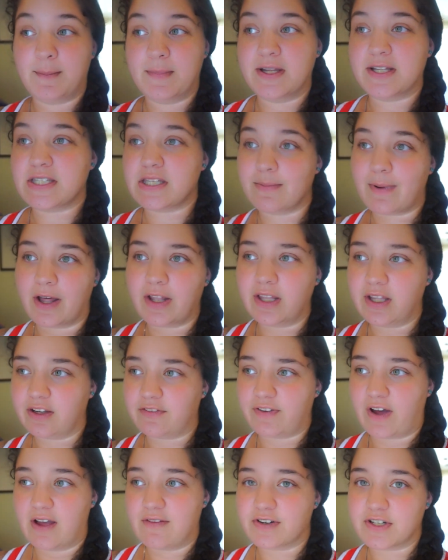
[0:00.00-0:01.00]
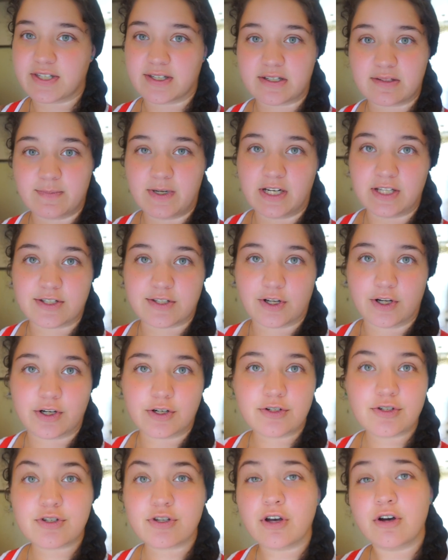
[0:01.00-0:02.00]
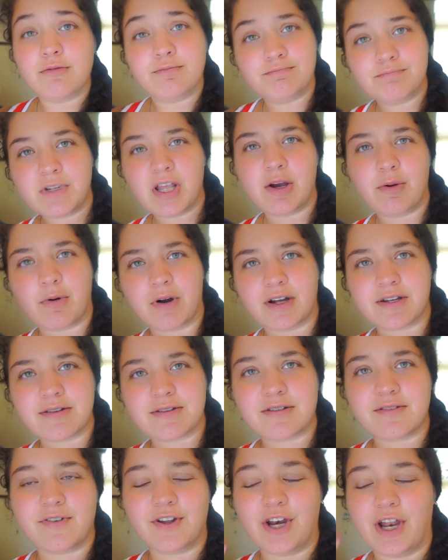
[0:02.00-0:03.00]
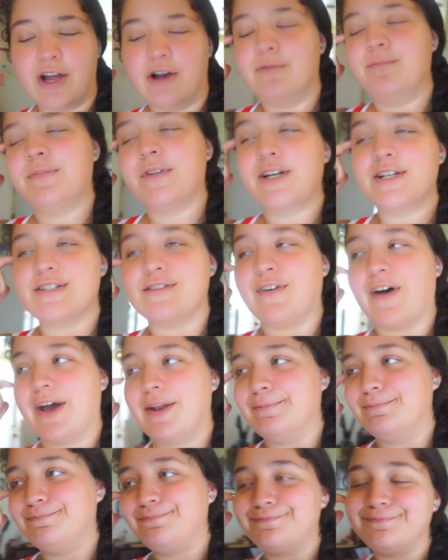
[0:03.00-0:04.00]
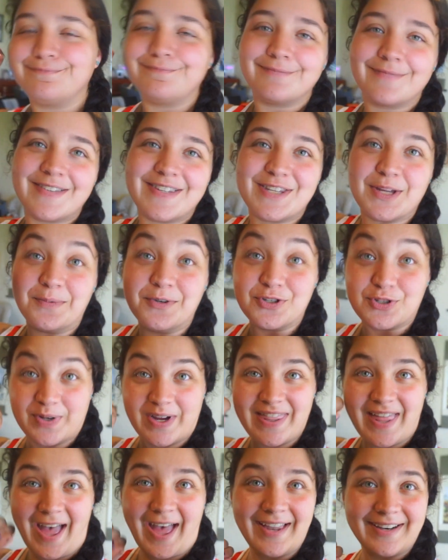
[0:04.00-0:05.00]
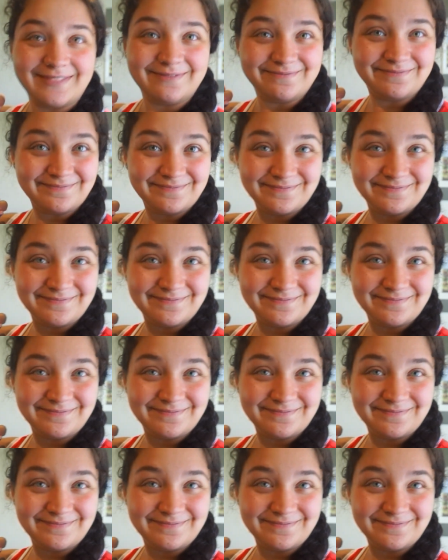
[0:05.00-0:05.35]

It's about like 5 or 6 minutes long, so it works as a video, it's fine. So enjoy that.